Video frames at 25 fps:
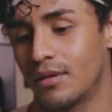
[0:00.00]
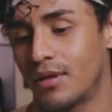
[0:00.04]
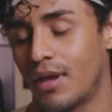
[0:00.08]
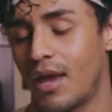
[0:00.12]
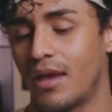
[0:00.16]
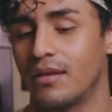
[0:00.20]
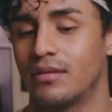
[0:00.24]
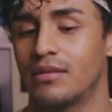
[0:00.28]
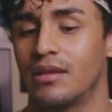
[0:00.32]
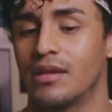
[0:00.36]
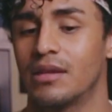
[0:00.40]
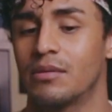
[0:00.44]

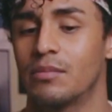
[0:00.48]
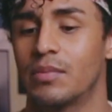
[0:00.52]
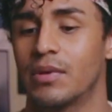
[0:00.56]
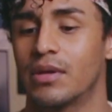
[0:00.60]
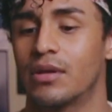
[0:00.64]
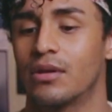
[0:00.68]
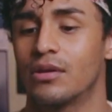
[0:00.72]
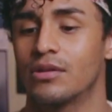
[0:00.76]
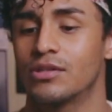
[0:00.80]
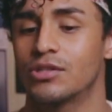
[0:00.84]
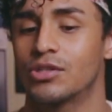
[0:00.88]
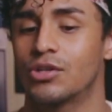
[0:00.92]
I think
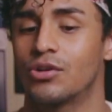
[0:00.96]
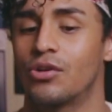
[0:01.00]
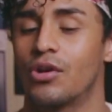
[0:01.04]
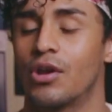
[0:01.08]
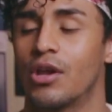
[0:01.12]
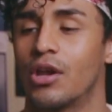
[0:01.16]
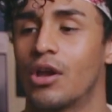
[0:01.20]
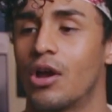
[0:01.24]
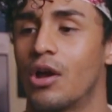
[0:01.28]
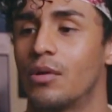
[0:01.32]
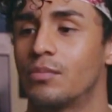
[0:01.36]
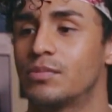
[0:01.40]
because
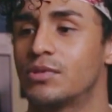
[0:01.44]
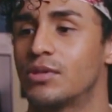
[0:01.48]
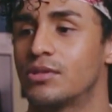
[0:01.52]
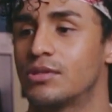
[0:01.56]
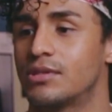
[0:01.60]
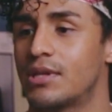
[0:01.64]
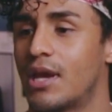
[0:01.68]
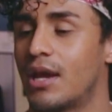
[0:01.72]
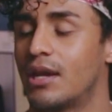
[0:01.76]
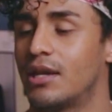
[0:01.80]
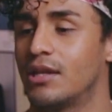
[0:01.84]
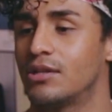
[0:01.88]
growing up,
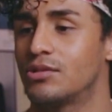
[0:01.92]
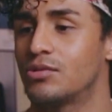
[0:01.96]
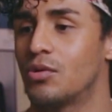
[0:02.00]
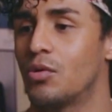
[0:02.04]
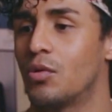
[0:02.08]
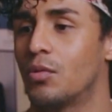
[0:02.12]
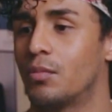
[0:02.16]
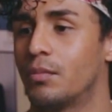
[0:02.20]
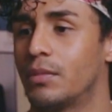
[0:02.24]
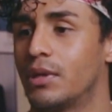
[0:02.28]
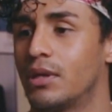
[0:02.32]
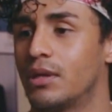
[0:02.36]
society
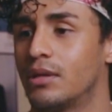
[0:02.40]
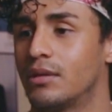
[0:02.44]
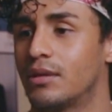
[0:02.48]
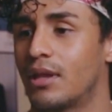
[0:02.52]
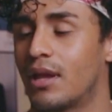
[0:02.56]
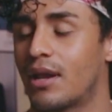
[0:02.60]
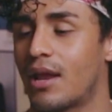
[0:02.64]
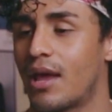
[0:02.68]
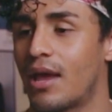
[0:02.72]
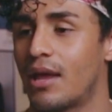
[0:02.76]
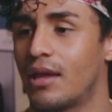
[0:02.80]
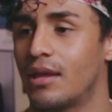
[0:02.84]
told me
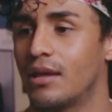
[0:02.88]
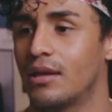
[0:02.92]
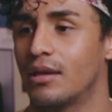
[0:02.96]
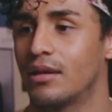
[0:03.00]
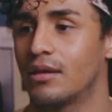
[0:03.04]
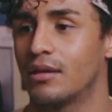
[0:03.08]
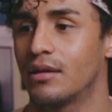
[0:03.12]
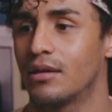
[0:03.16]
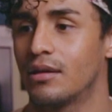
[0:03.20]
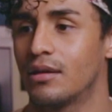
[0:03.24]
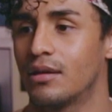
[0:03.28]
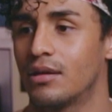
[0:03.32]
that I
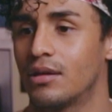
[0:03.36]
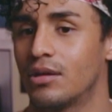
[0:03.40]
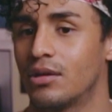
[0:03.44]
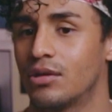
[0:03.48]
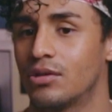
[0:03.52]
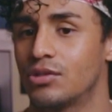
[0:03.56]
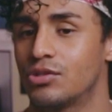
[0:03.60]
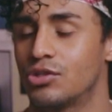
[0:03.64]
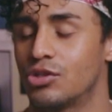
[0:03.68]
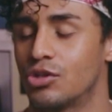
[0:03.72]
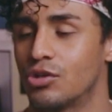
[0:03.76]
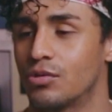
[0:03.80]

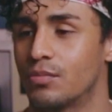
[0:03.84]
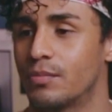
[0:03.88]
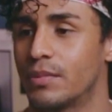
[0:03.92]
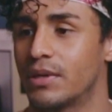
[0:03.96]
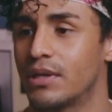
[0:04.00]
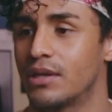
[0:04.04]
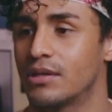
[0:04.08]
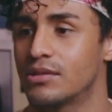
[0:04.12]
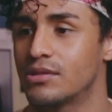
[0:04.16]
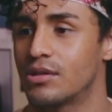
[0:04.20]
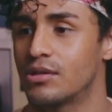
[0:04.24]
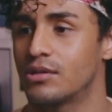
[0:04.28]
should have
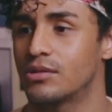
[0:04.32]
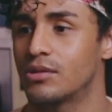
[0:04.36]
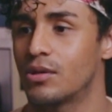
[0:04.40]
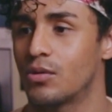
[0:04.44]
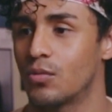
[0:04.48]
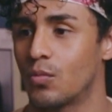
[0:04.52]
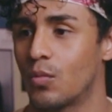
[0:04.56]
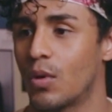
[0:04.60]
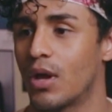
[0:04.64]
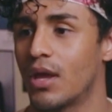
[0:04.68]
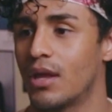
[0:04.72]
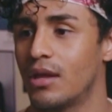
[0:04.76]
been a
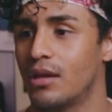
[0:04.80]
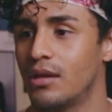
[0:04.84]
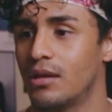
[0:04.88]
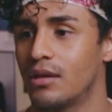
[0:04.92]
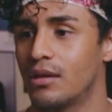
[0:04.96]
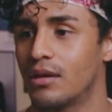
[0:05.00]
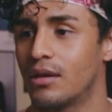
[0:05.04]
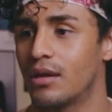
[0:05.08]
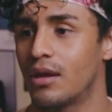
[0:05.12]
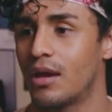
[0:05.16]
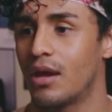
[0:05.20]
certain way.